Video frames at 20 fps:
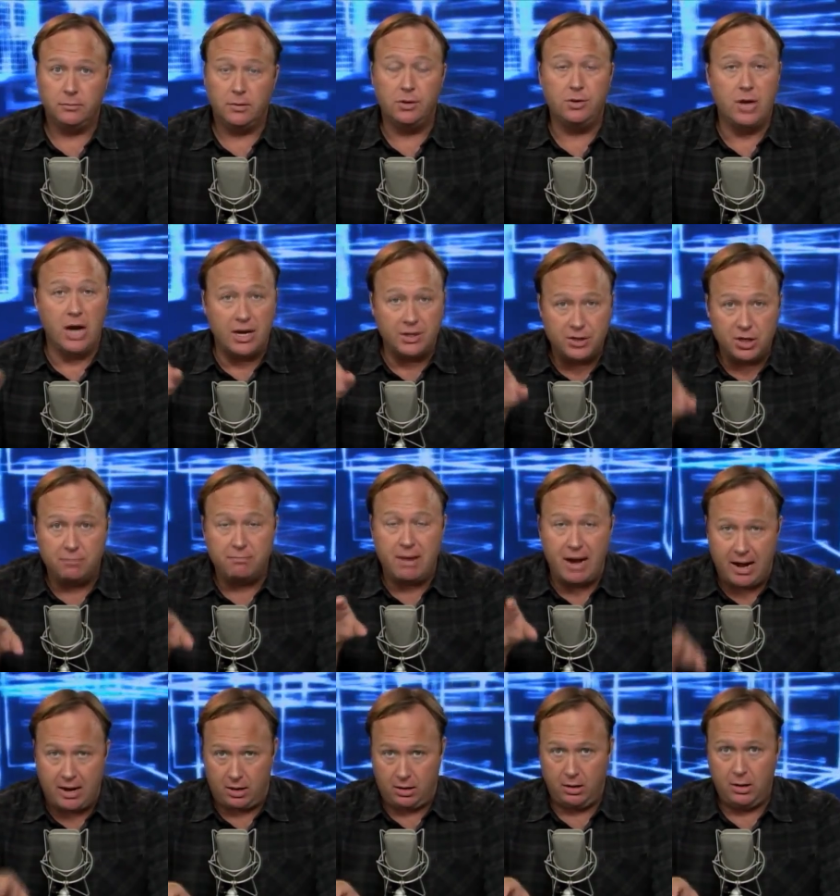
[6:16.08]
Doesn't
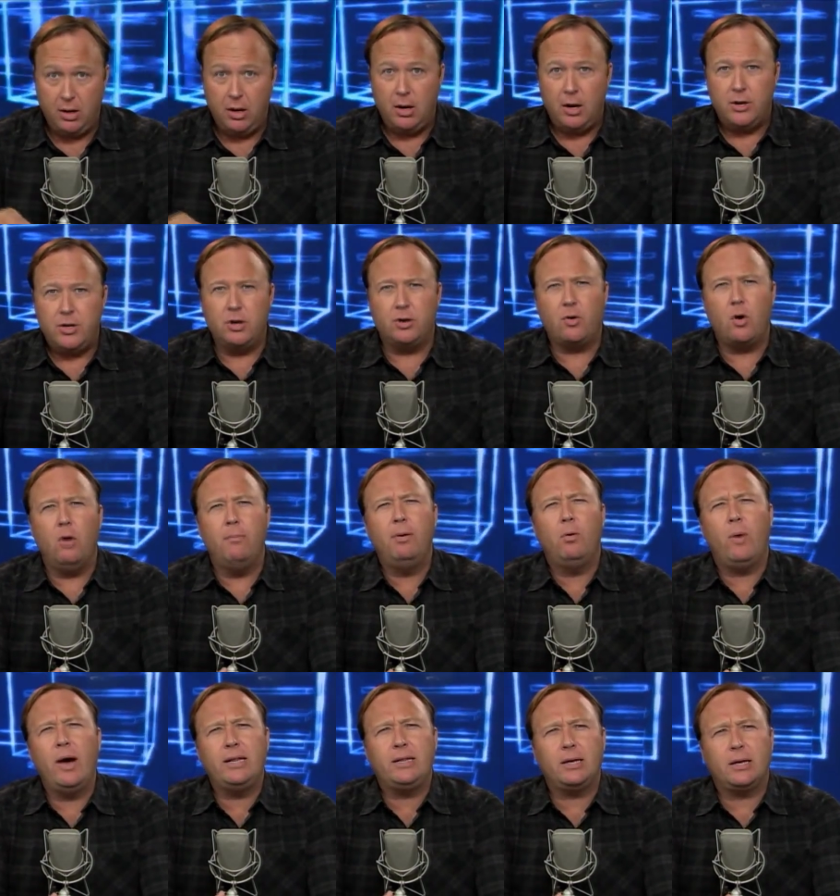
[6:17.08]
matter. You're going,
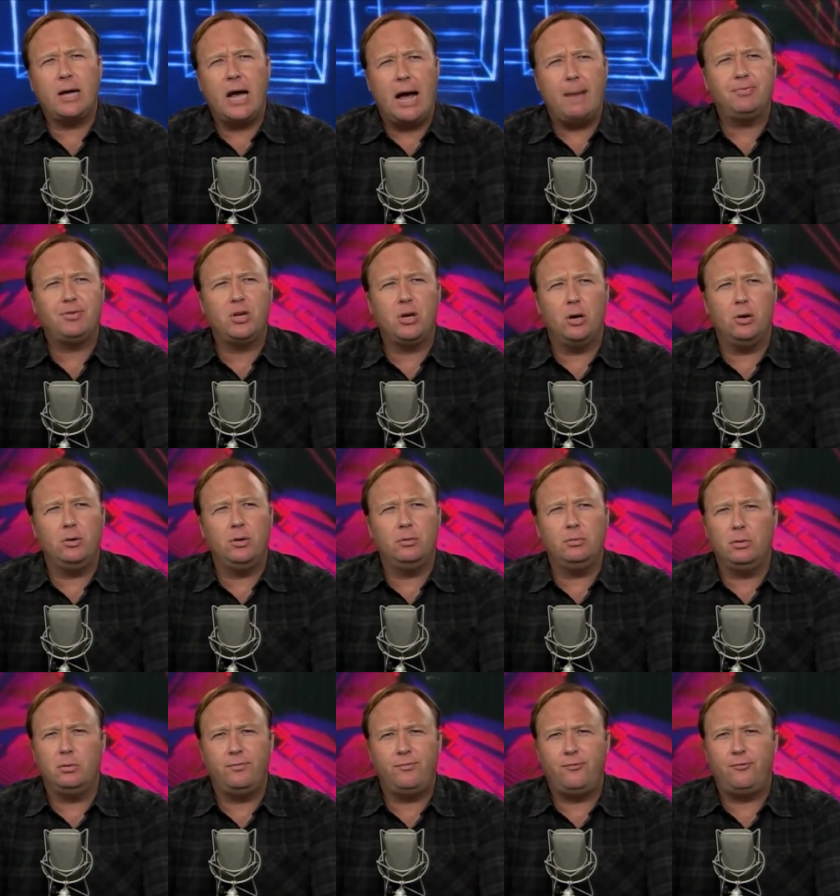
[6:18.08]
but wait, the cops go
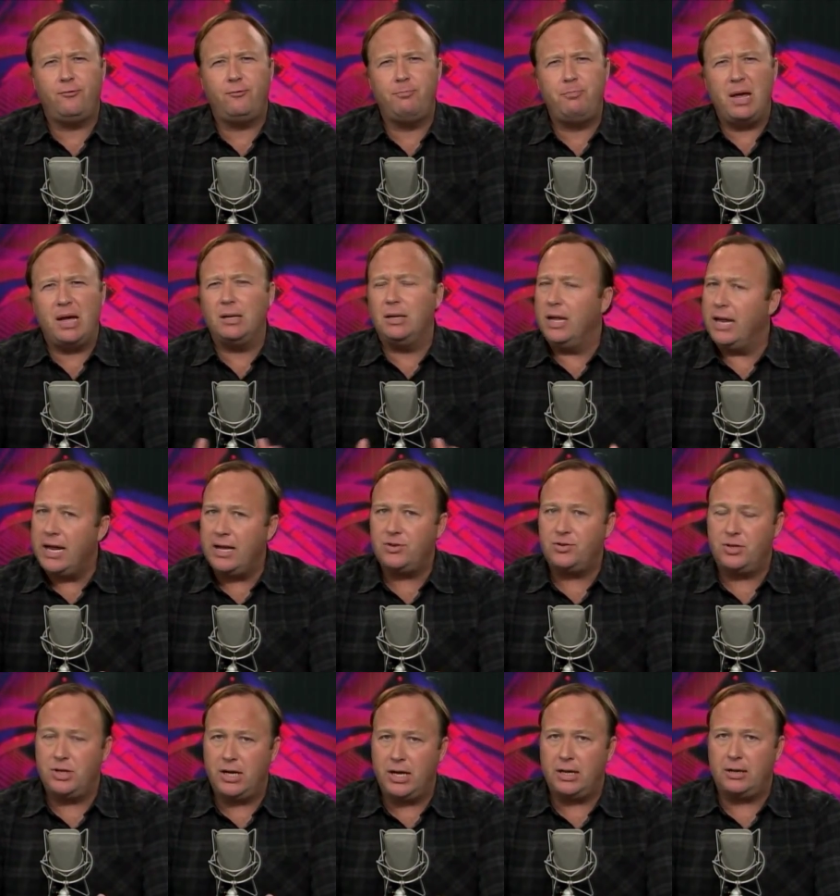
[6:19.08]
to big
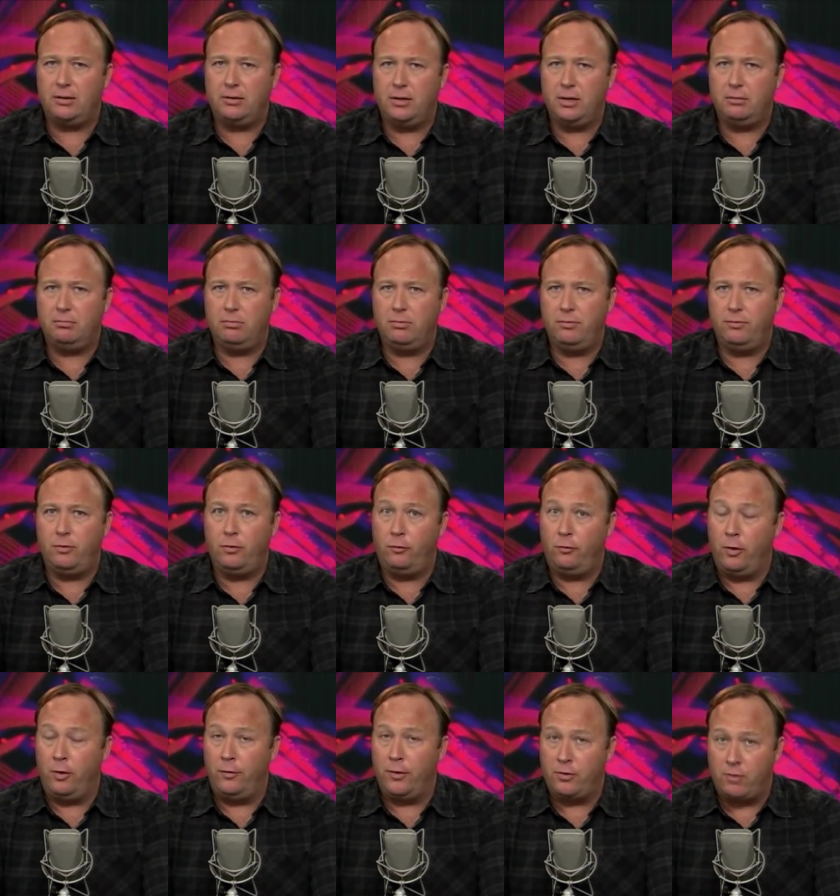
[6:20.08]
lengths to get
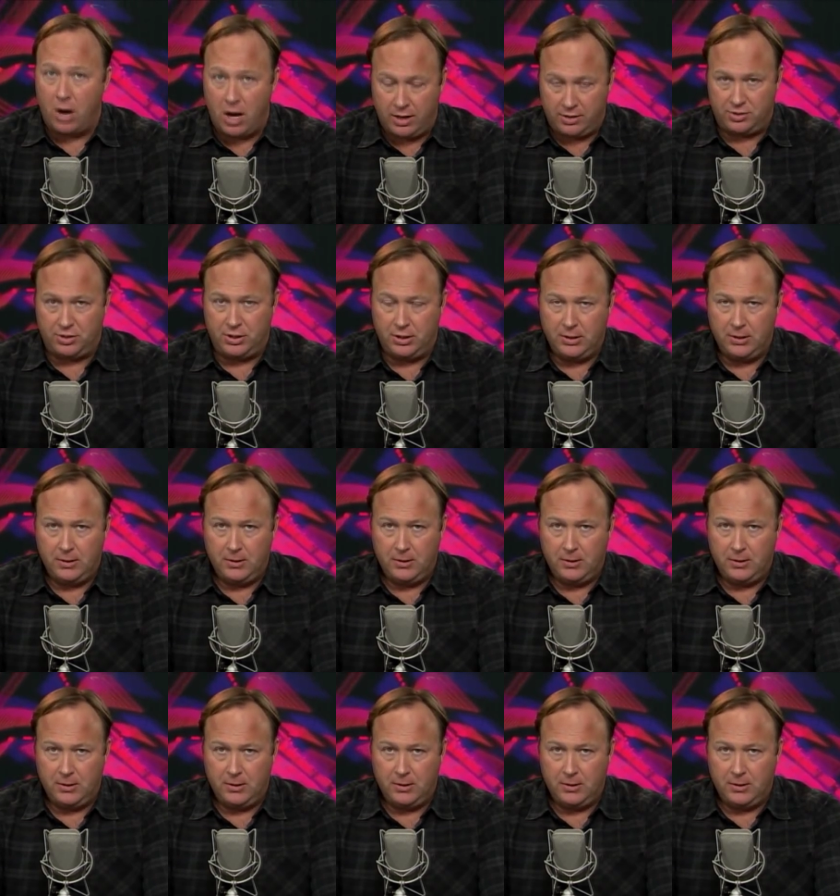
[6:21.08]
the drugs.